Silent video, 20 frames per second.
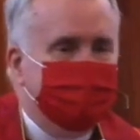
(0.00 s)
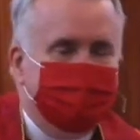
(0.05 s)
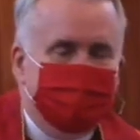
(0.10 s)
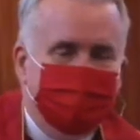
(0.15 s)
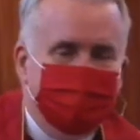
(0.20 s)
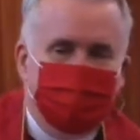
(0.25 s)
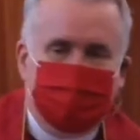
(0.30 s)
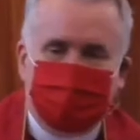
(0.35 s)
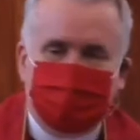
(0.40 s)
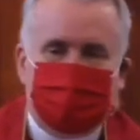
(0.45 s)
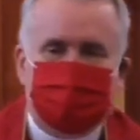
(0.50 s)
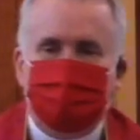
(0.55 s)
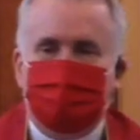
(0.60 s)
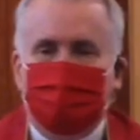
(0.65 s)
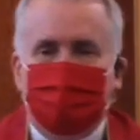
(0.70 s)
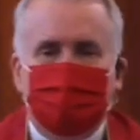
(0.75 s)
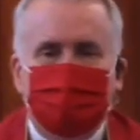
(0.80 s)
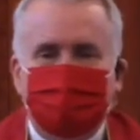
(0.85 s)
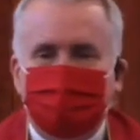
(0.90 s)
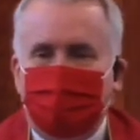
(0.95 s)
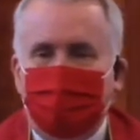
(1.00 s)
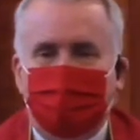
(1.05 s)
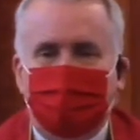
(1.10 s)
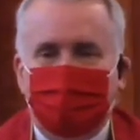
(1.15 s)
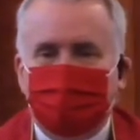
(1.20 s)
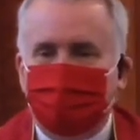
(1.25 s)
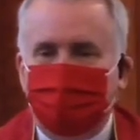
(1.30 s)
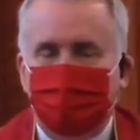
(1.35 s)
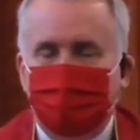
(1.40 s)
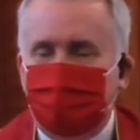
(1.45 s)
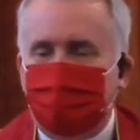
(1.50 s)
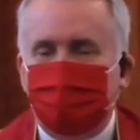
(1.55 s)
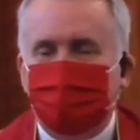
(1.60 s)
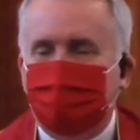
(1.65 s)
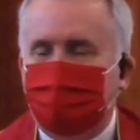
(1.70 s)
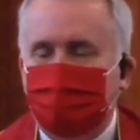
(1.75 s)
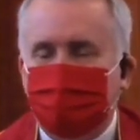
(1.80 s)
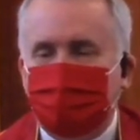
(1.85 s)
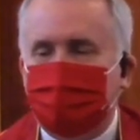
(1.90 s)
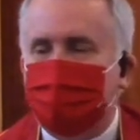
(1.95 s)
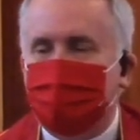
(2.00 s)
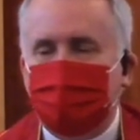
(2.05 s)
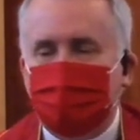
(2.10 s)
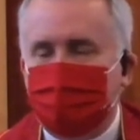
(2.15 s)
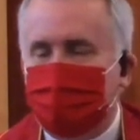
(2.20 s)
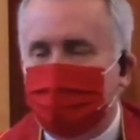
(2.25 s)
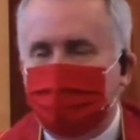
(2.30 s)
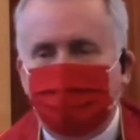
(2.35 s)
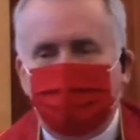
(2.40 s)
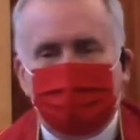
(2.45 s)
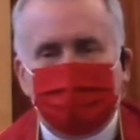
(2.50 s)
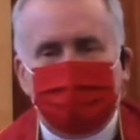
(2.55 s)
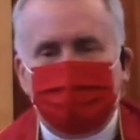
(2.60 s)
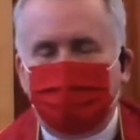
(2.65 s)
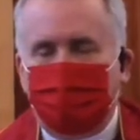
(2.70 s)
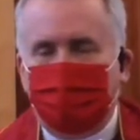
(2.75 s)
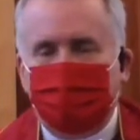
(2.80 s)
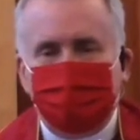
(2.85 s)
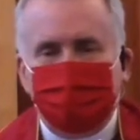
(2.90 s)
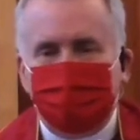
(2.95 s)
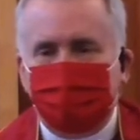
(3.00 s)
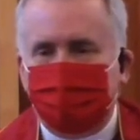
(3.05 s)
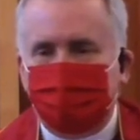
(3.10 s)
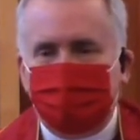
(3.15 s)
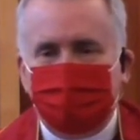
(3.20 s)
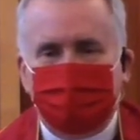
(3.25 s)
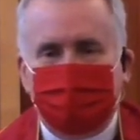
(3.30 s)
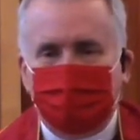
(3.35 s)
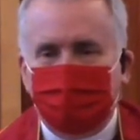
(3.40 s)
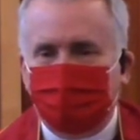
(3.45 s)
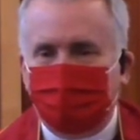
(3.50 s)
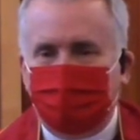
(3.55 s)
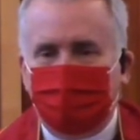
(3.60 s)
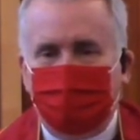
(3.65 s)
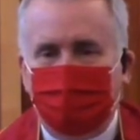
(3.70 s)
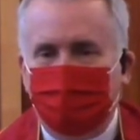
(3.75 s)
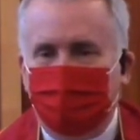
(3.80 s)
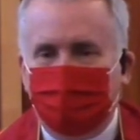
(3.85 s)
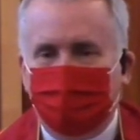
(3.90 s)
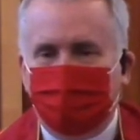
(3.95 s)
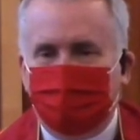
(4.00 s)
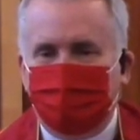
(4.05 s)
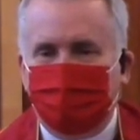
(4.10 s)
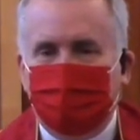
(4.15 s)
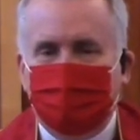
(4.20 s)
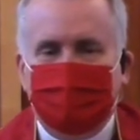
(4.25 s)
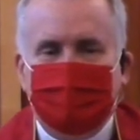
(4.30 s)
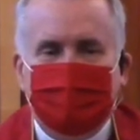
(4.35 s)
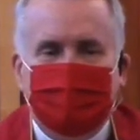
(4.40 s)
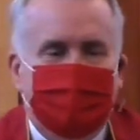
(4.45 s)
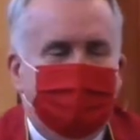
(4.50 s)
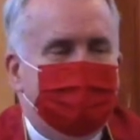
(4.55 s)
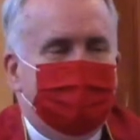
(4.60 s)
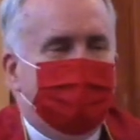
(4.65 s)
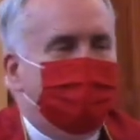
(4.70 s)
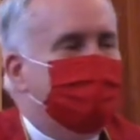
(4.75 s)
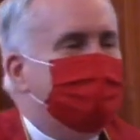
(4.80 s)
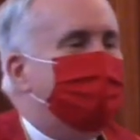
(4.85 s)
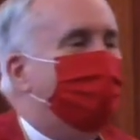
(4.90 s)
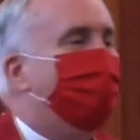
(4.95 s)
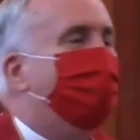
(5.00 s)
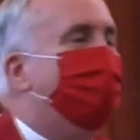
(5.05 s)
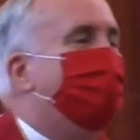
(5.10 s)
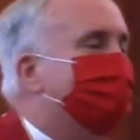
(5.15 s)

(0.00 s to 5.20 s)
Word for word: The Spirit of God reaches into the deepest places of our souls. And, and Paul